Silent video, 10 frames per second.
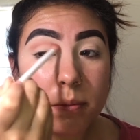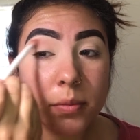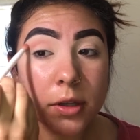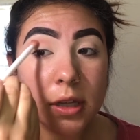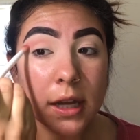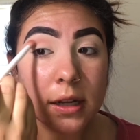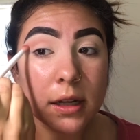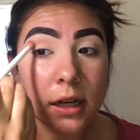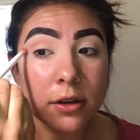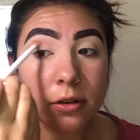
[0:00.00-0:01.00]
put that
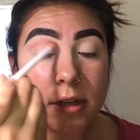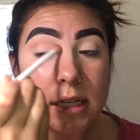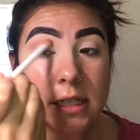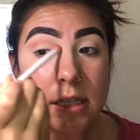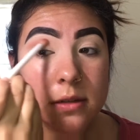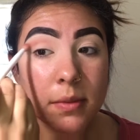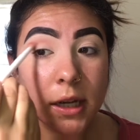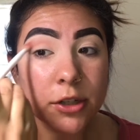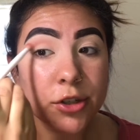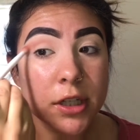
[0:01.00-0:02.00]
in the creases,
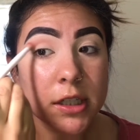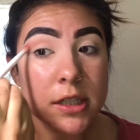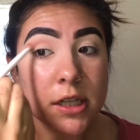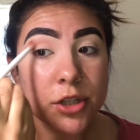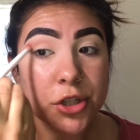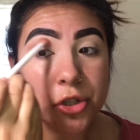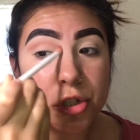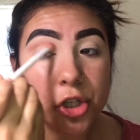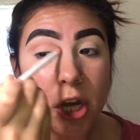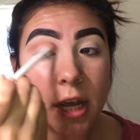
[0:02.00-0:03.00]
my transition
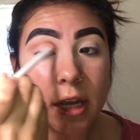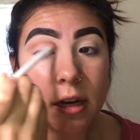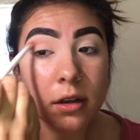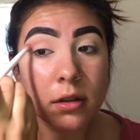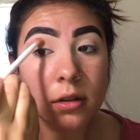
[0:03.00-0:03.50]
shade,